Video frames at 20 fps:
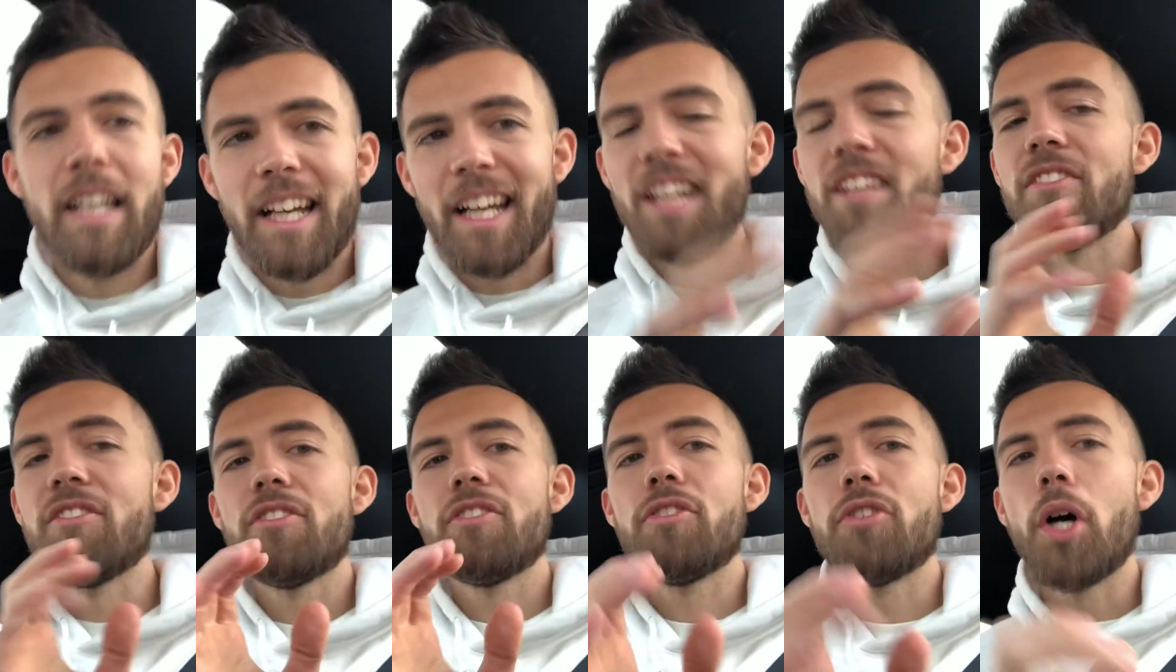
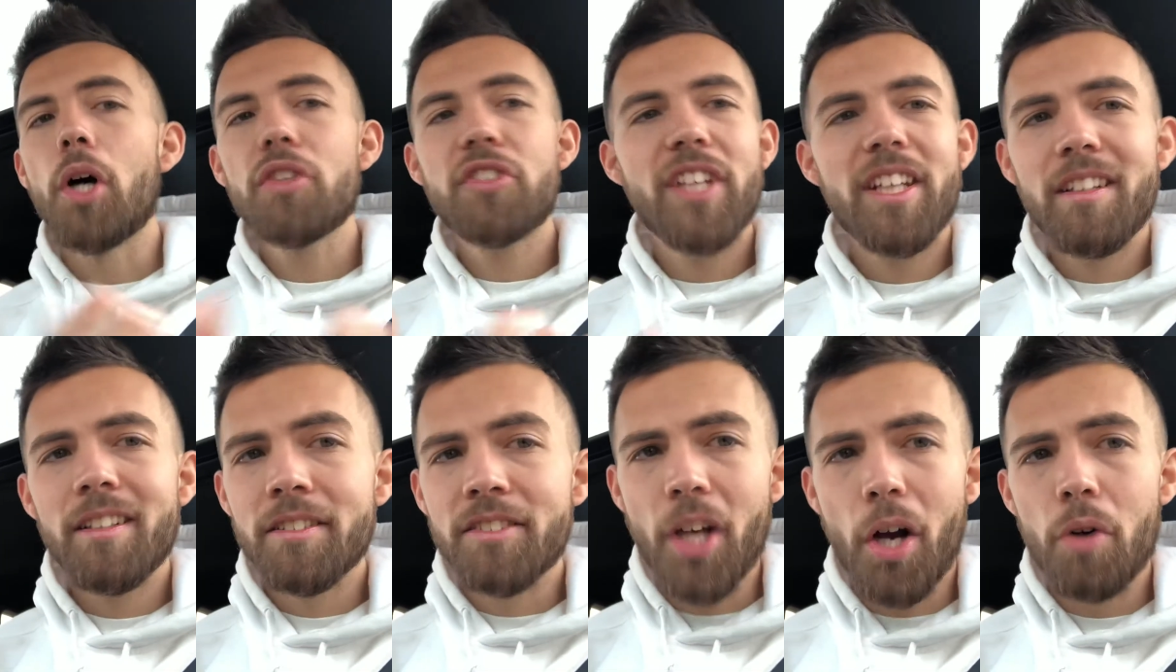And don't set
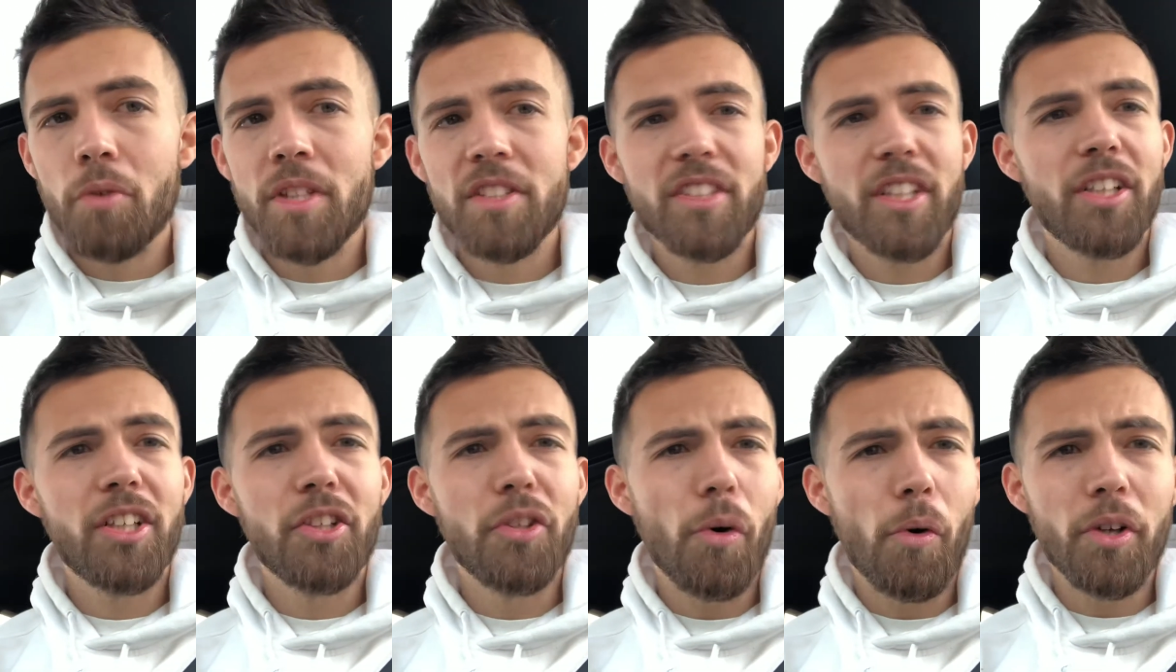in a tone that's
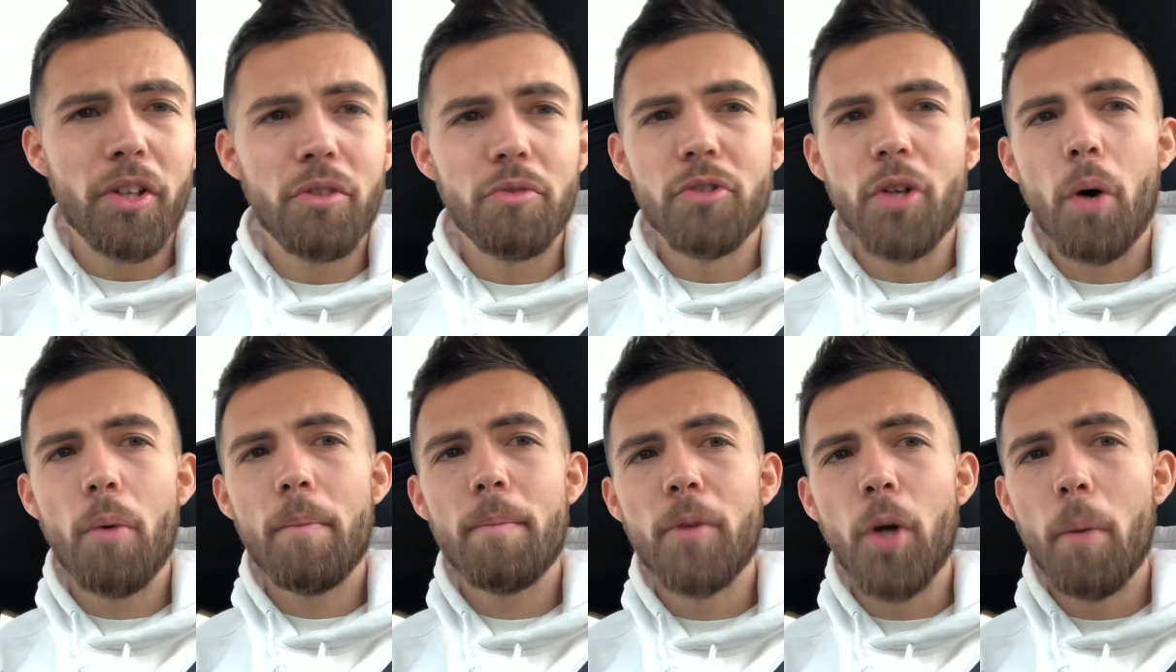gonna annoy you.
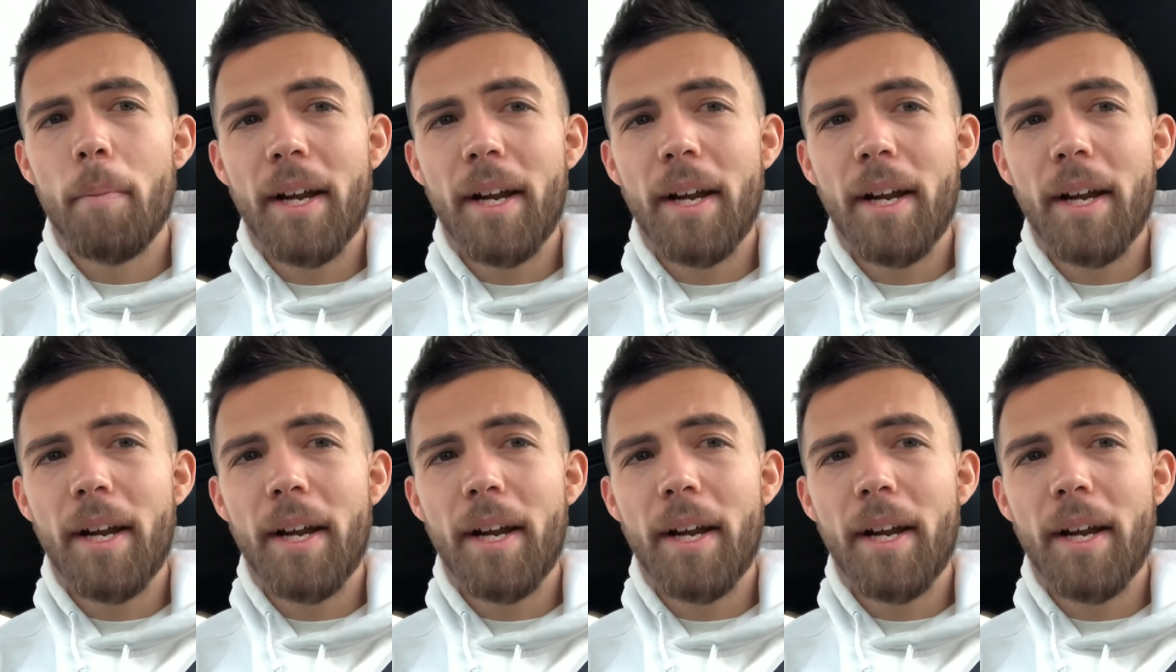Don't don't